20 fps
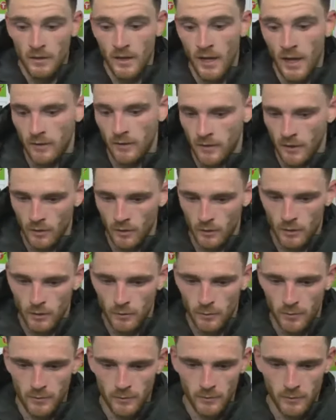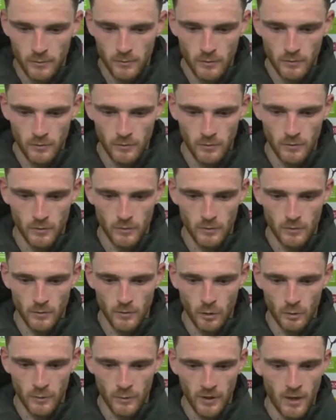Yeah, I think, look, when,
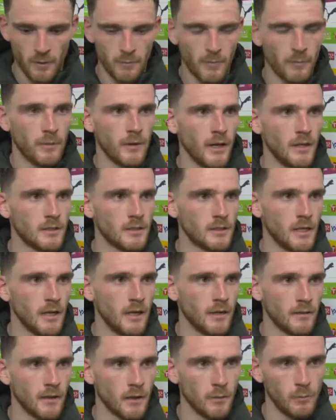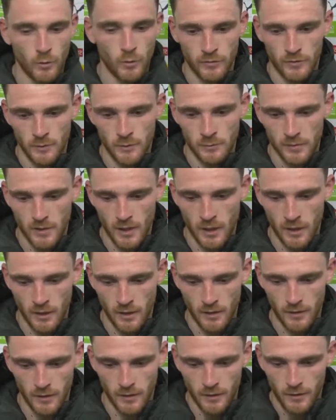you know, we come up against City, I think both teams kind
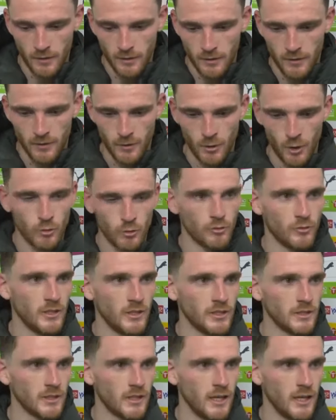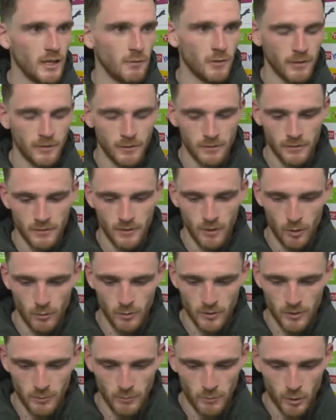of, you know, always raise their game and you
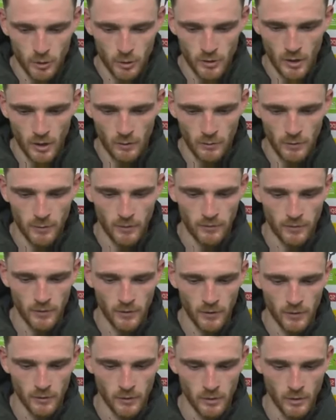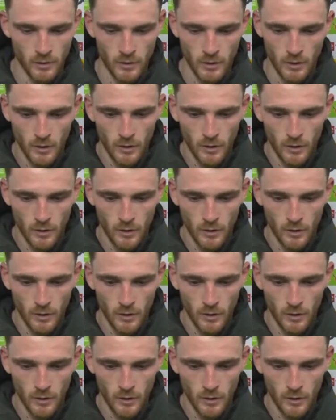always can push that wee bit further. So,